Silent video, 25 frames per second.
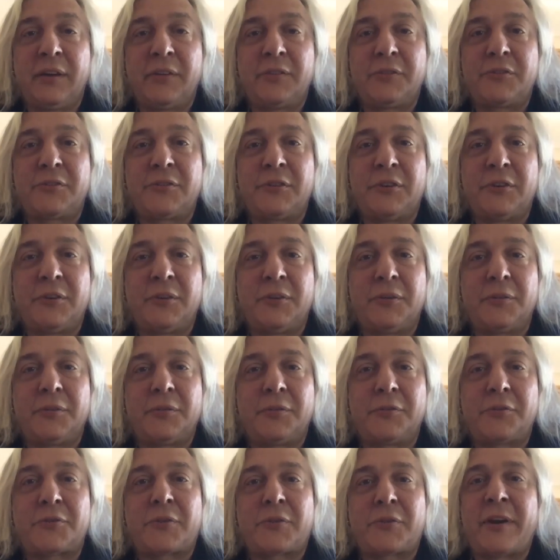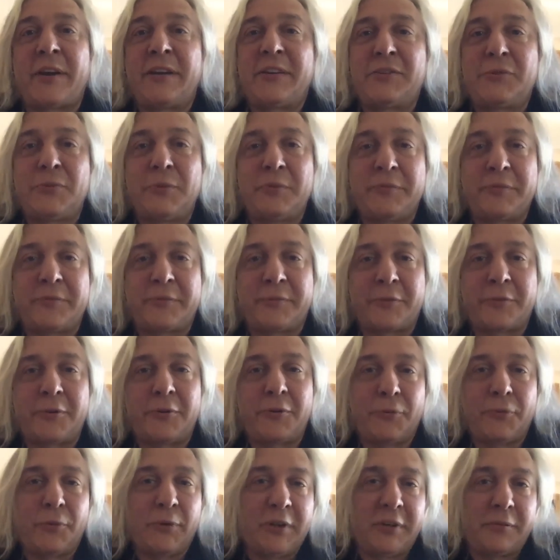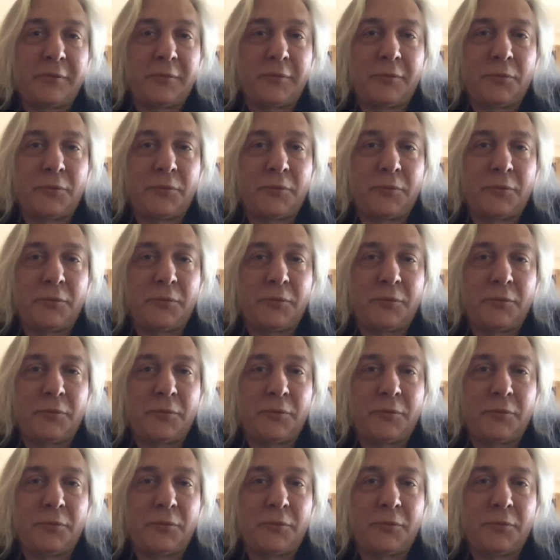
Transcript: So trying to infer what